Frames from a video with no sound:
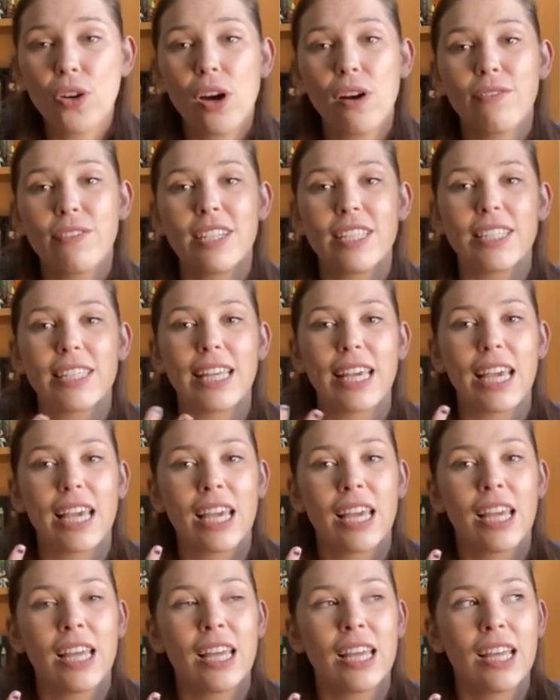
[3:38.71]
Obviously,
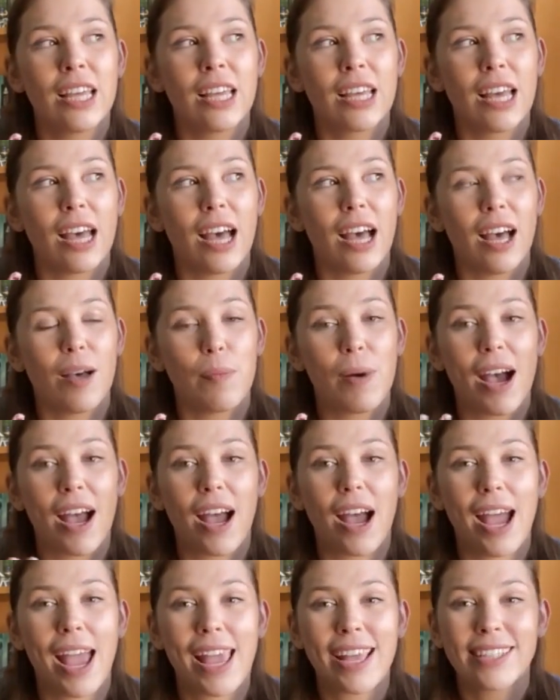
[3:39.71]
um,
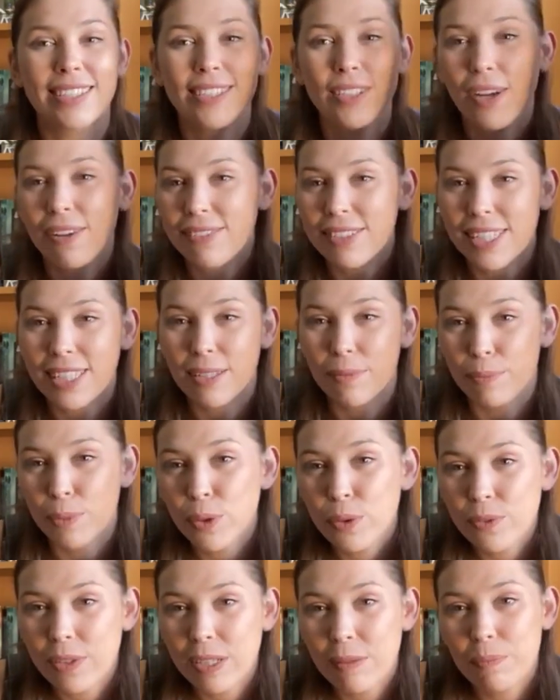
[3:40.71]
I still haven't seen the
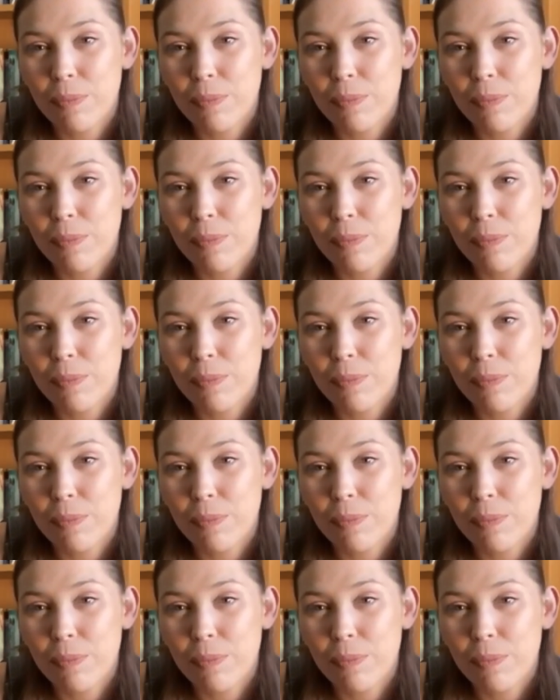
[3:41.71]
movie,